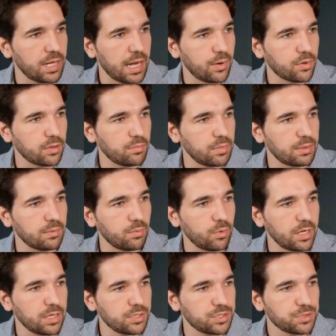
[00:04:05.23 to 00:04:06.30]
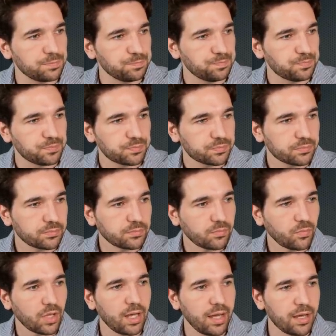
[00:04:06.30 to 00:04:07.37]
an hour minimum wage,
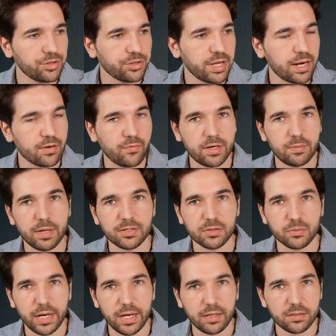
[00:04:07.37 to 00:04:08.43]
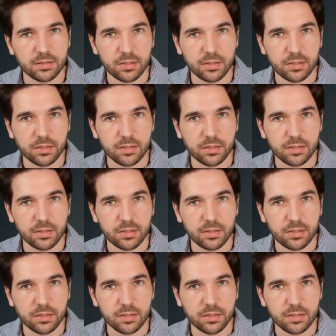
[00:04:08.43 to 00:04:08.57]
healthcare fundamental right.